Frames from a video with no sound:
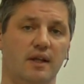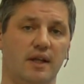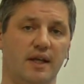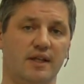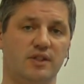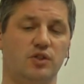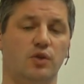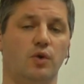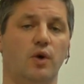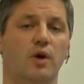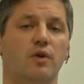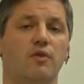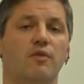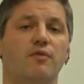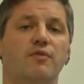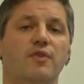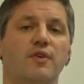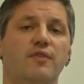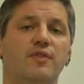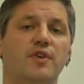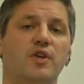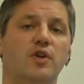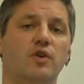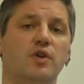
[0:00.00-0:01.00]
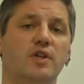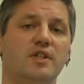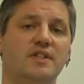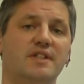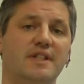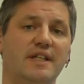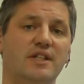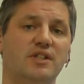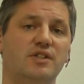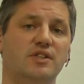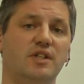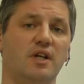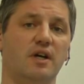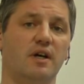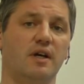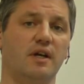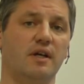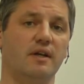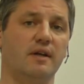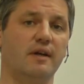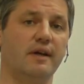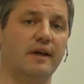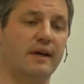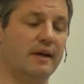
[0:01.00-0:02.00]
That's 250 units on each
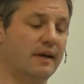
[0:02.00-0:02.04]
side.